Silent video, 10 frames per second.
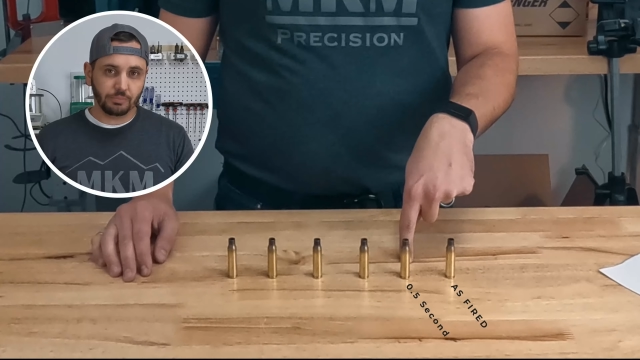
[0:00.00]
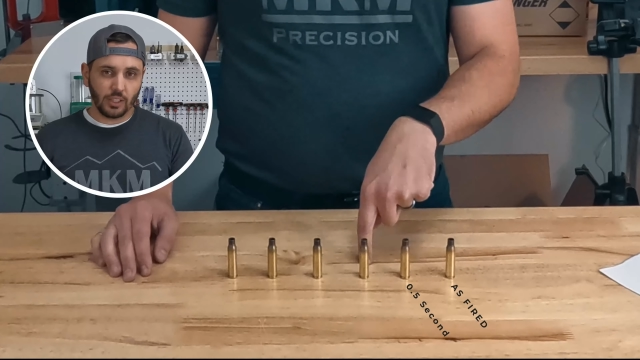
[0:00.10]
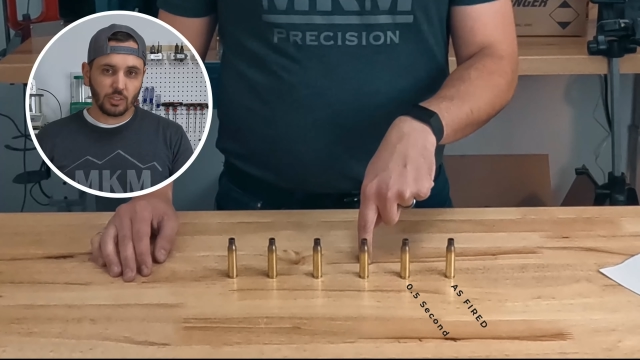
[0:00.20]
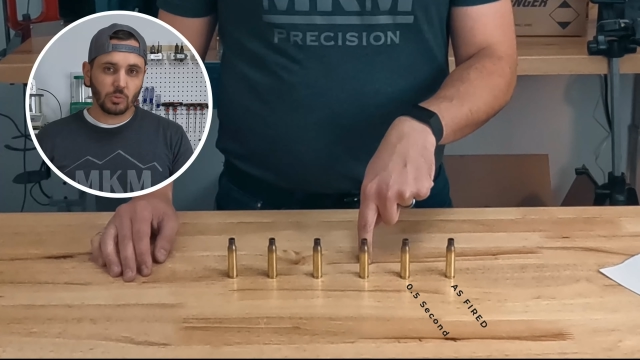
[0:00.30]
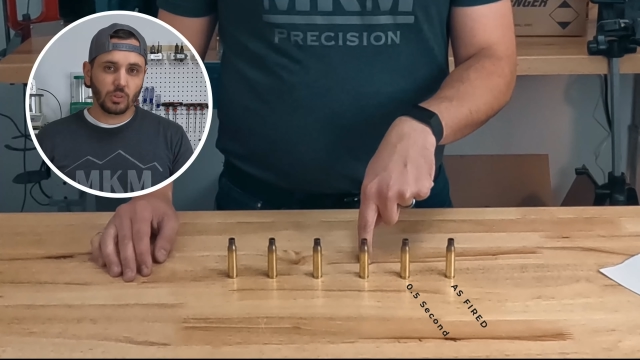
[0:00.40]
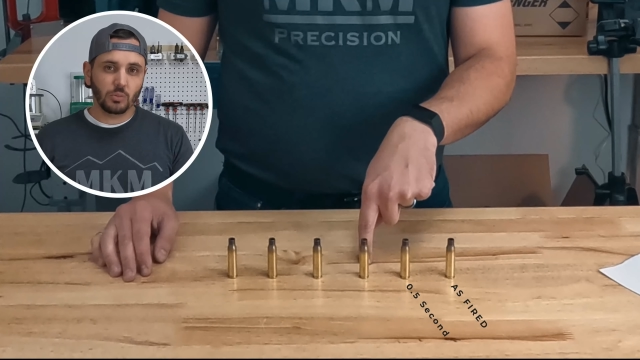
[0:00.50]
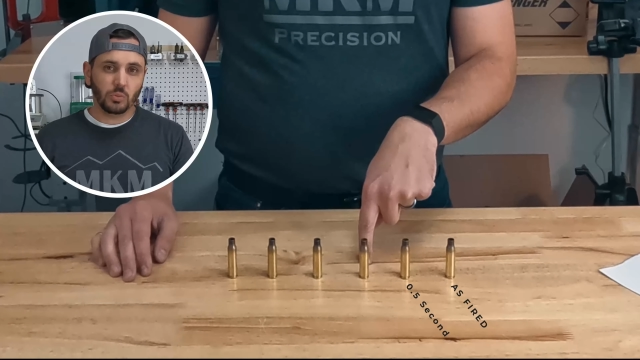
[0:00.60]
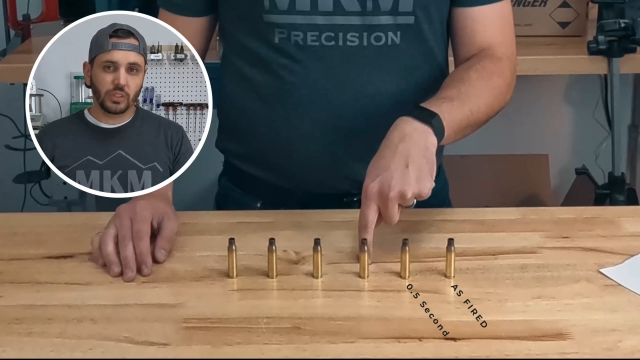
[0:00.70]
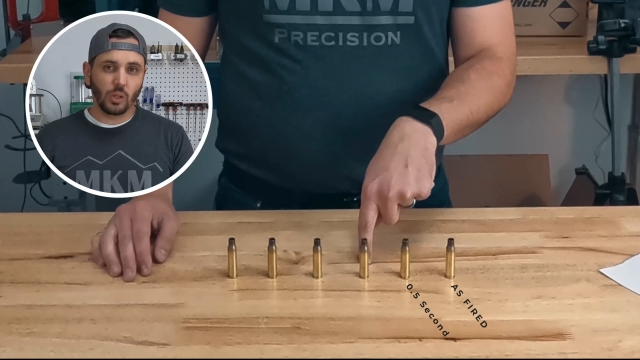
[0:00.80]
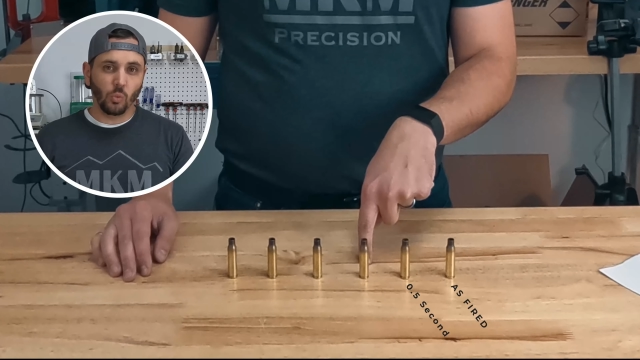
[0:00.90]
Next one
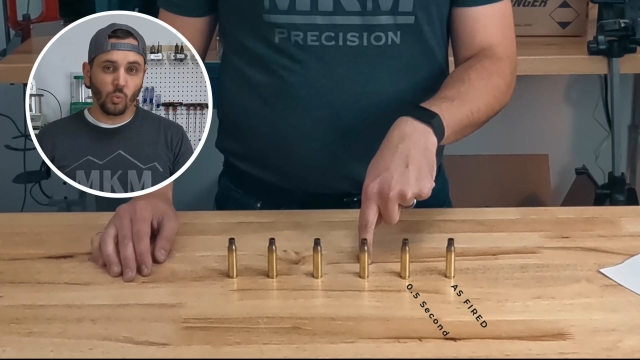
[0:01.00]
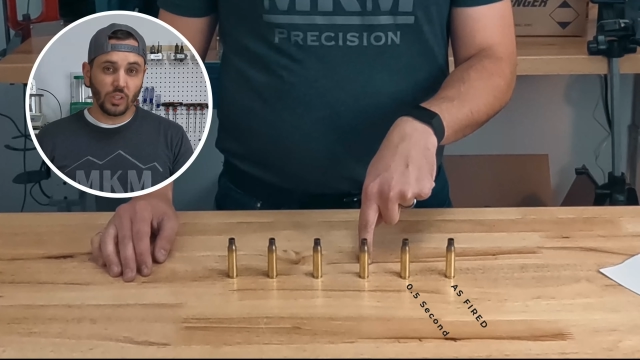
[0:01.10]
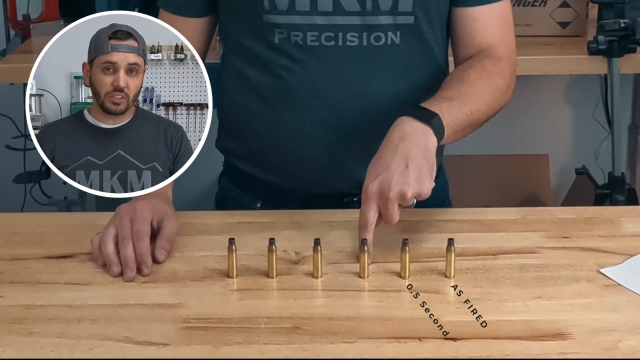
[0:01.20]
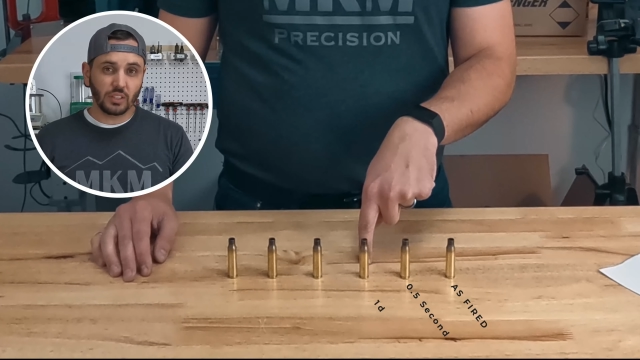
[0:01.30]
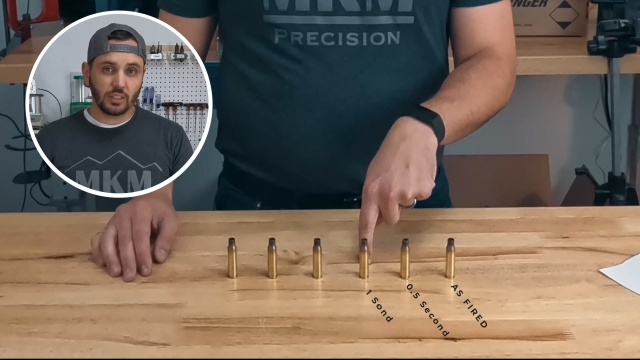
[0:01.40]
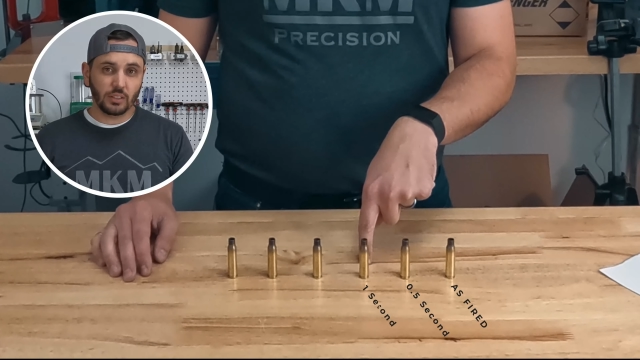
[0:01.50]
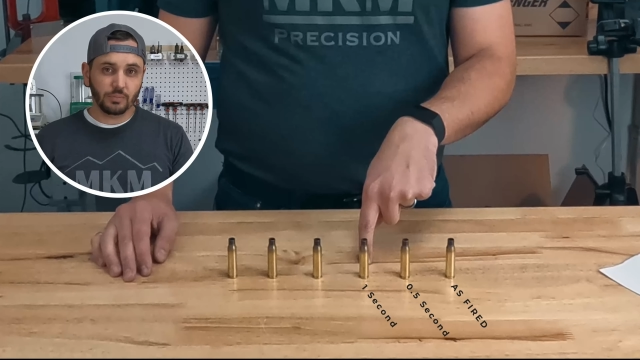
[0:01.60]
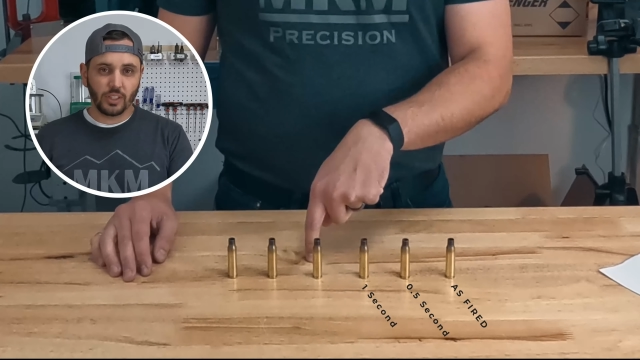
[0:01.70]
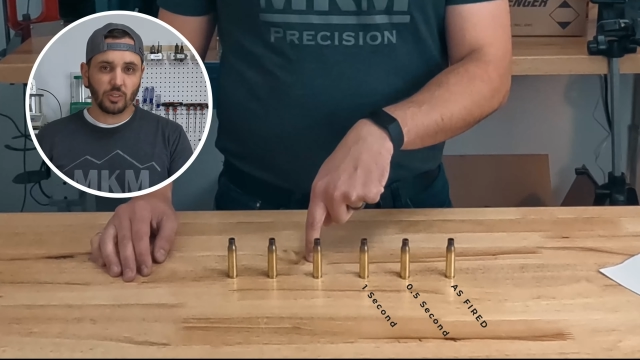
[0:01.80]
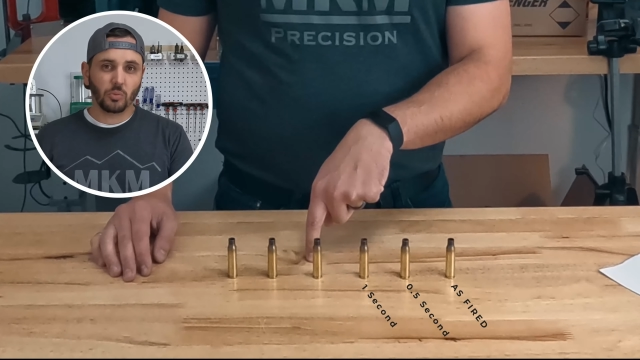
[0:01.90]
was at 1 second.
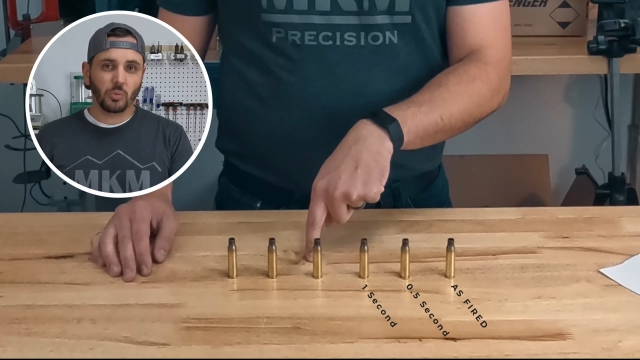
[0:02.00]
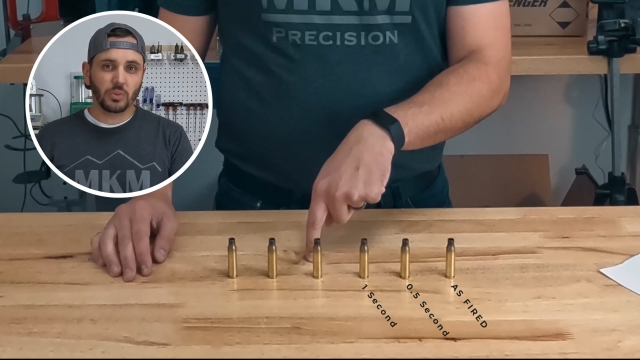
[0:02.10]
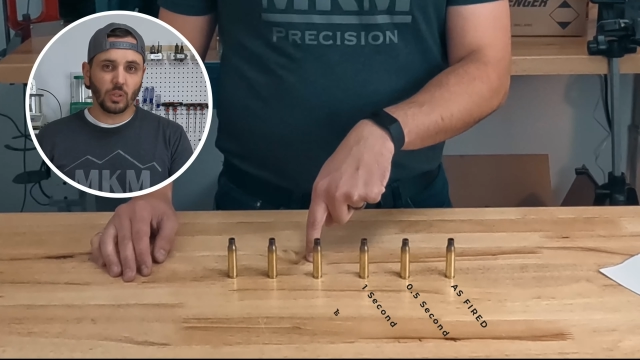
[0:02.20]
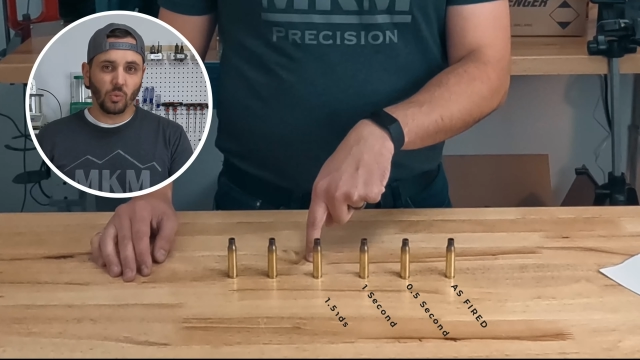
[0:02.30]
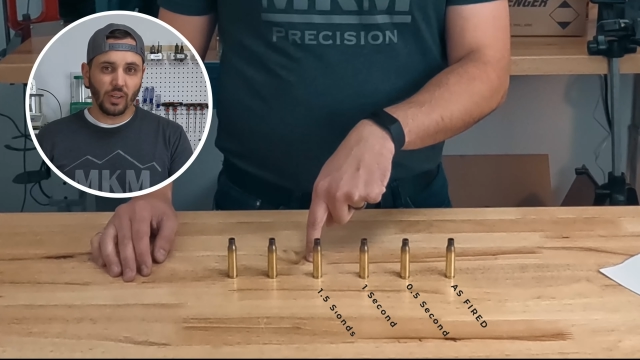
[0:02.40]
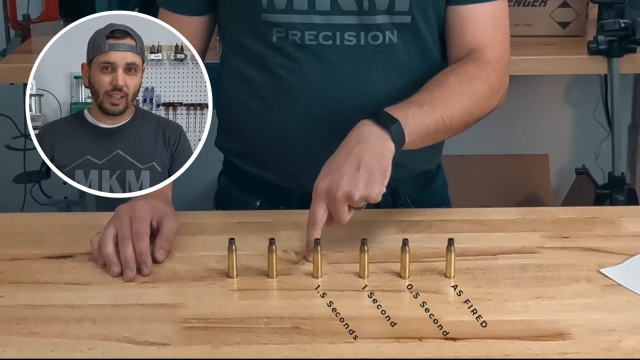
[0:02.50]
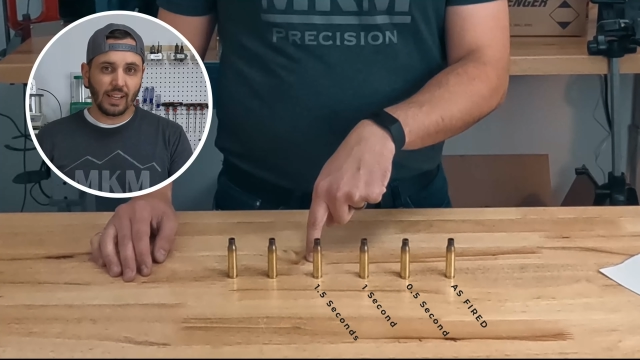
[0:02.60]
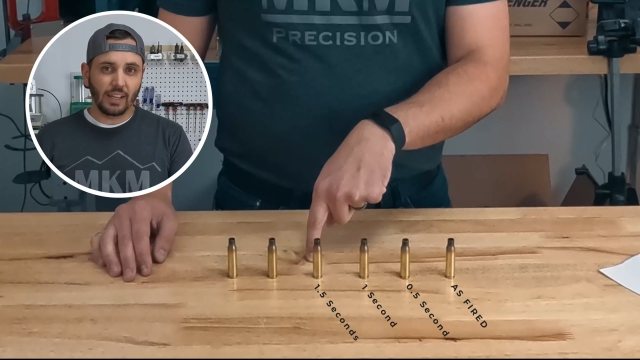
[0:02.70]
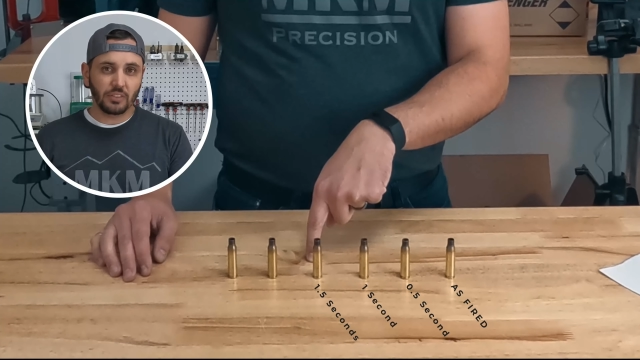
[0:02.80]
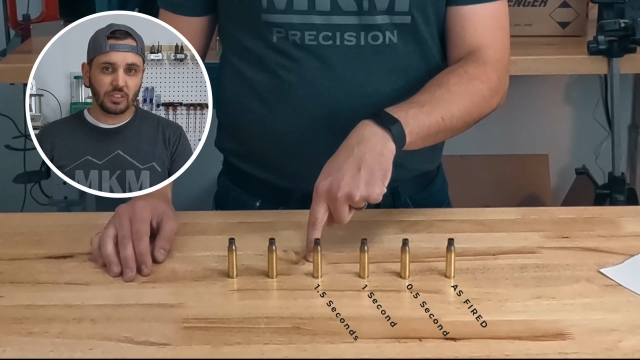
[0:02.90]
Next one was at
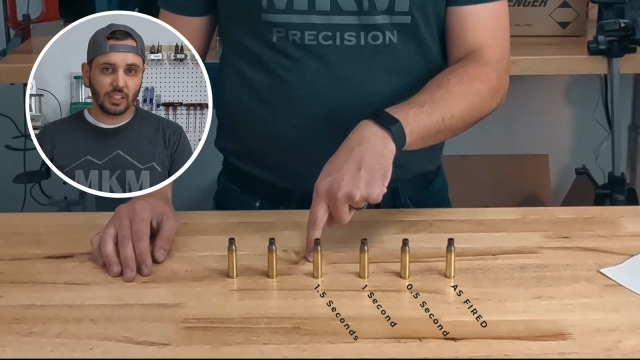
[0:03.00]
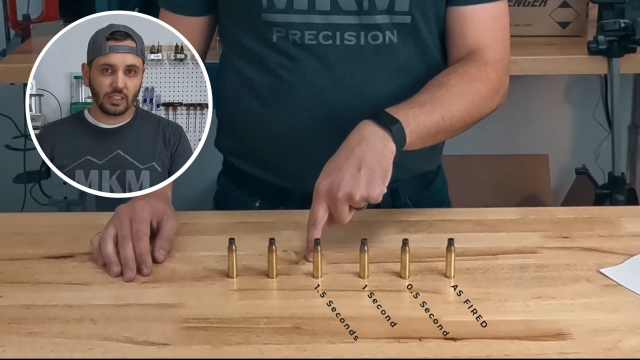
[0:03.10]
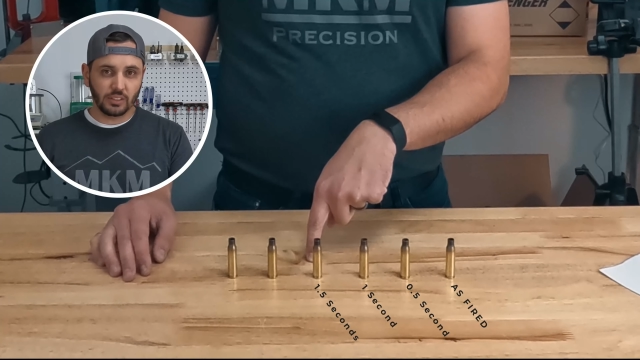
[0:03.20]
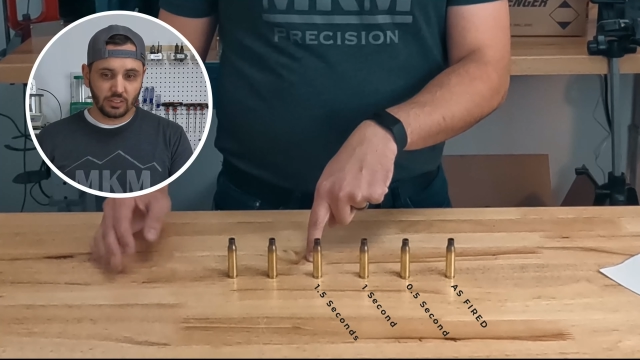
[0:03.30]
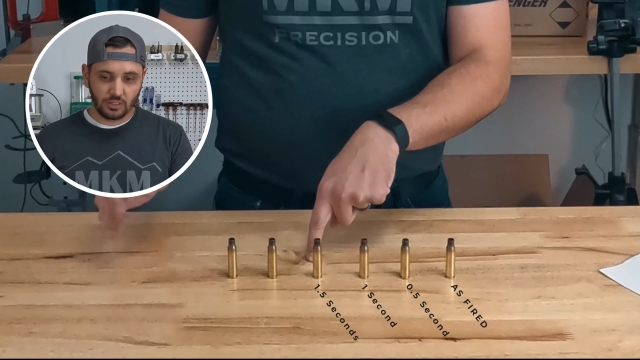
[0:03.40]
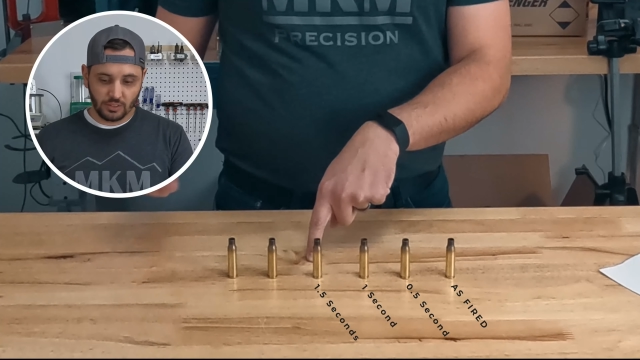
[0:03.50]
1.5 seconds.